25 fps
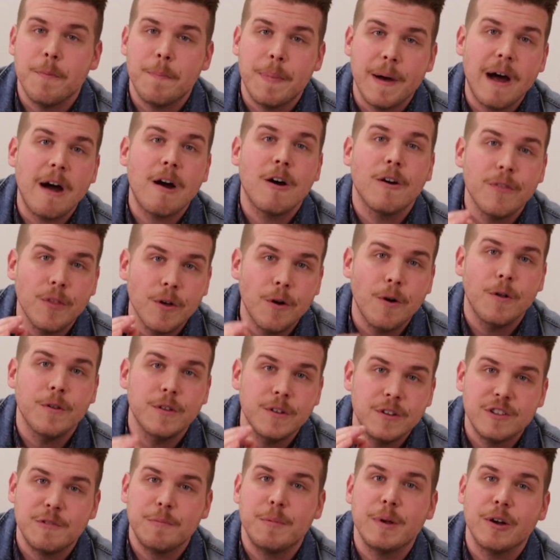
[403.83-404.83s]
power of the
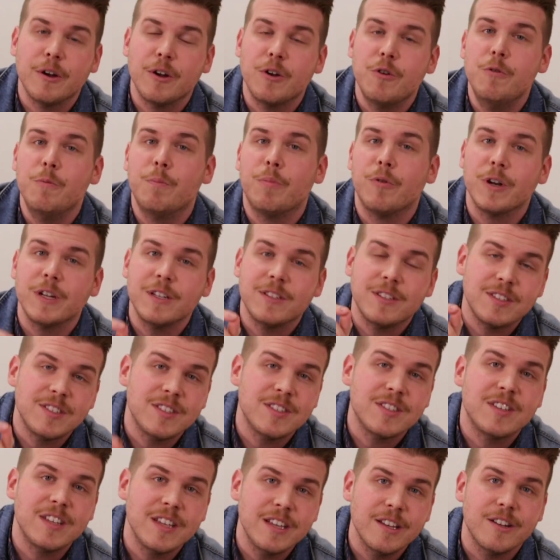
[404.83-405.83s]
Holy Spirit who brings
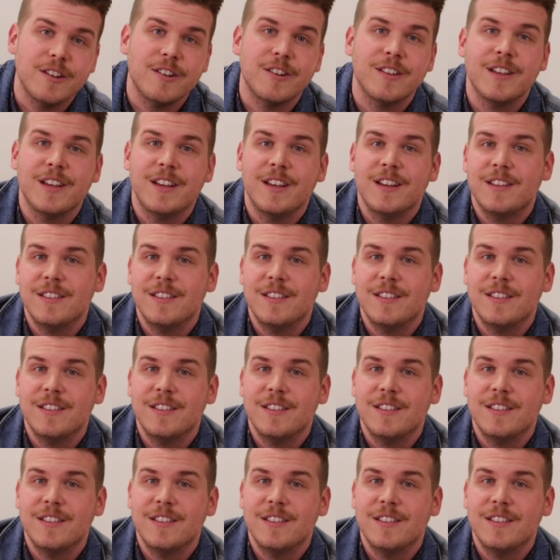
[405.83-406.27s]
still